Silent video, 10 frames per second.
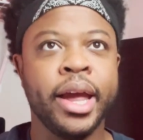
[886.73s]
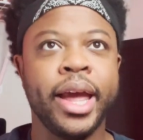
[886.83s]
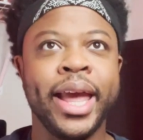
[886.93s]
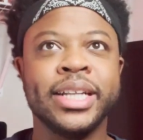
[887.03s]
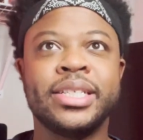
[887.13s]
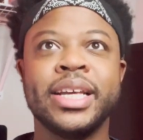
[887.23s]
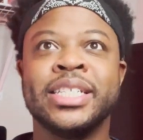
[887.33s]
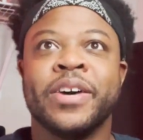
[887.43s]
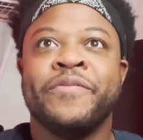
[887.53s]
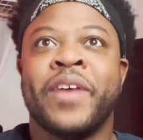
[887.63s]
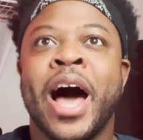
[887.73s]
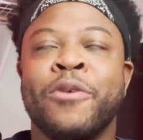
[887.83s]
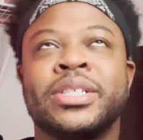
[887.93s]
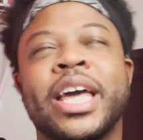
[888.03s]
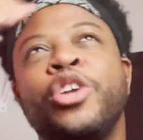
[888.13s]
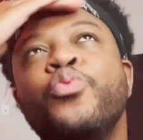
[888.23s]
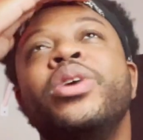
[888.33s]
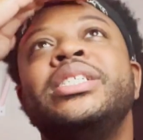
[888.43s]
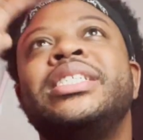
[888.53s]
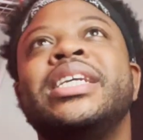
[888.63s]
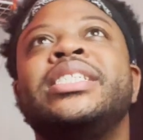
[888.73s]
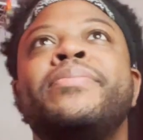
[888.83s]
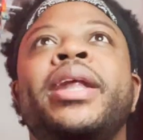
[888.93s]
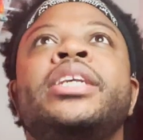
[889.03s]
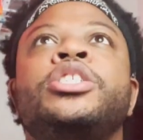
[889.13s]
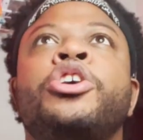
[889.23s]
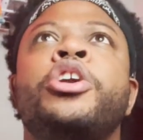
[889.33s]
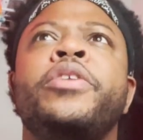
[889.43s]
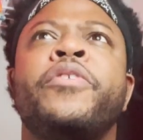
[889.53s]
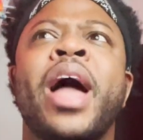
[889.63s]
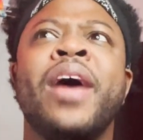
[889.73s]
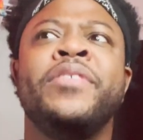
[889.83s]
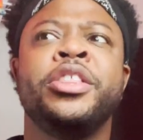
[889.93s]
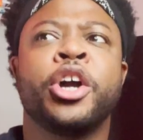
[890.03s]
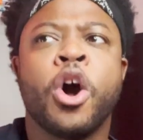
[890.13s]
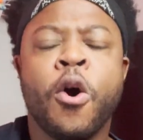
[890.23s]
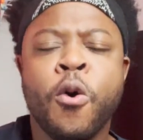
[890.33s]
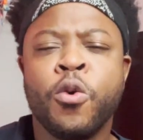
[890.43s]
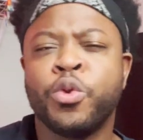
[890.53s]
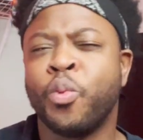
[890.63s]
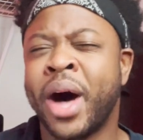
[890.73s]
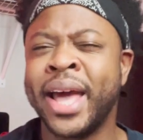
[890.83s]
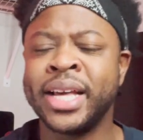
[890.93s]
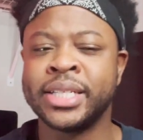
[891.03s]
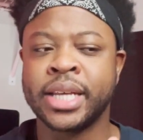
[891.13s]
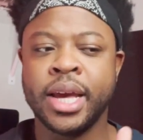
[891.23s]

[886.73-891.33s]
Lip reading: It's a virus. Like, you wouldn't say somebody is dirty for having the cold. Why is